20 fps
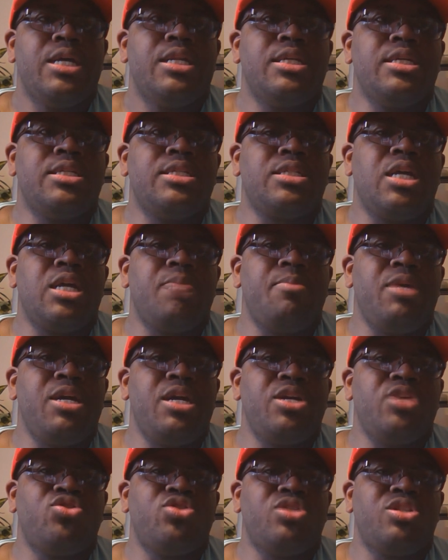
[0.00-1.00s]
this is going to be
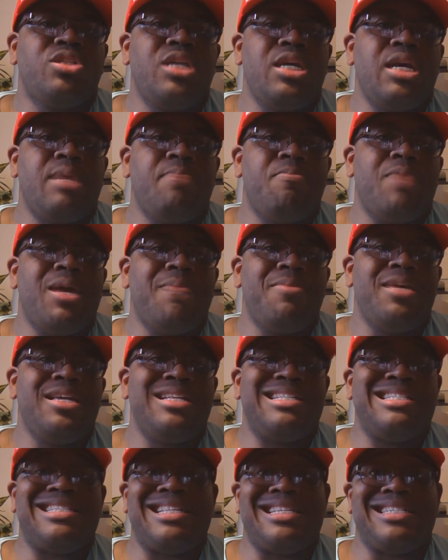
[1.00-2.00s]
interesting. Maybe
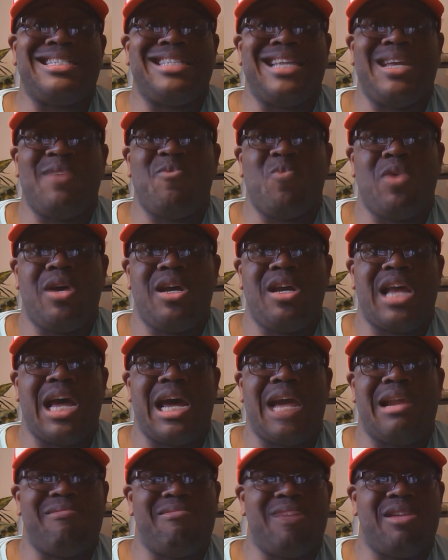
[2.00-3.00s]
it's the same one.
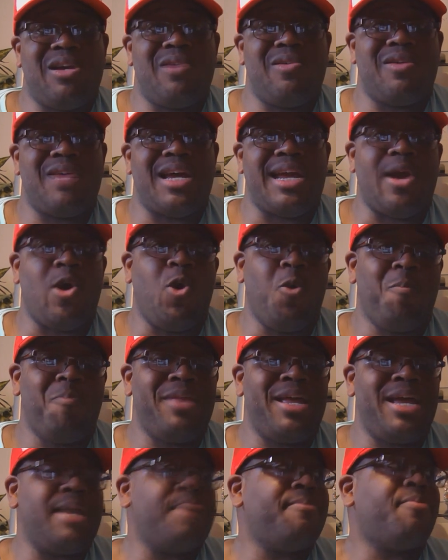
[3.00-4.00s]
I don't know. I hope
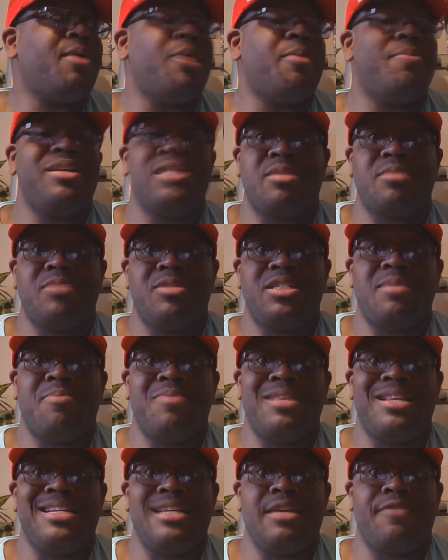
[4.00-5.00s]
not. Probably it's going to be
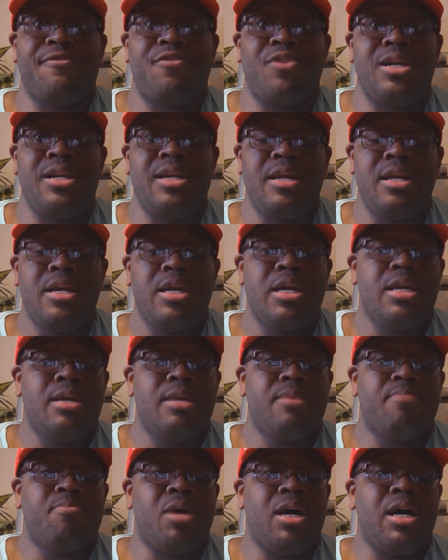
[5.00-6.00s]
something different.
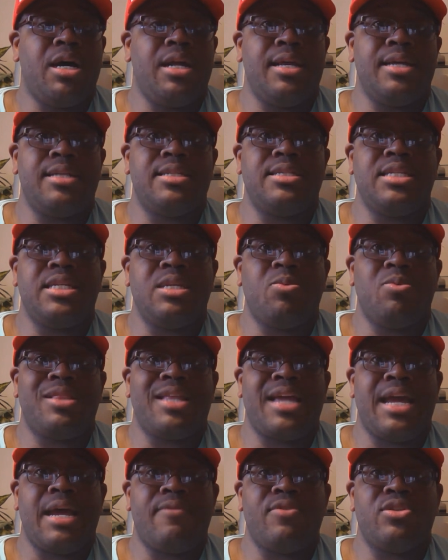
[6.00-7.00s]
But let's see what
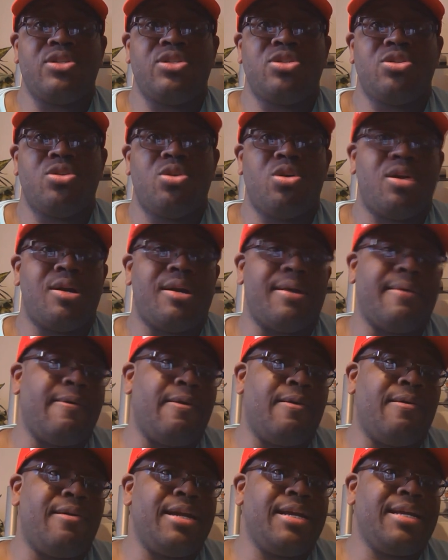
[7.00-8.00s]
they have in store.
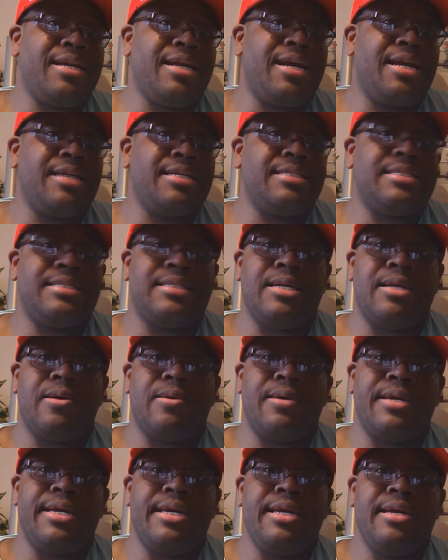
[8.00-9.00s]
All right, guys.
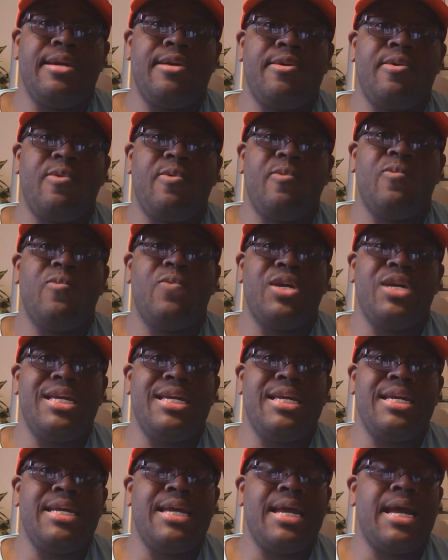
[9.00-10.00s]
So here
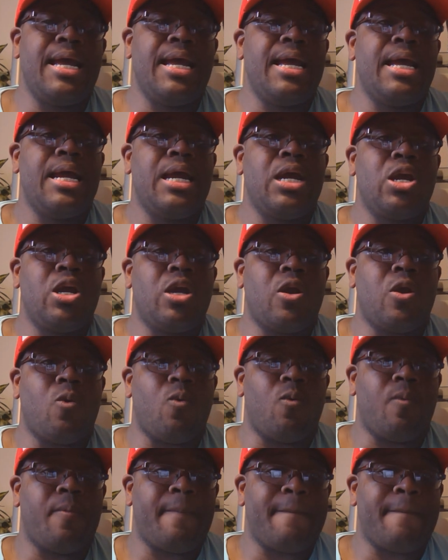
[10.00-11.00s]
we go.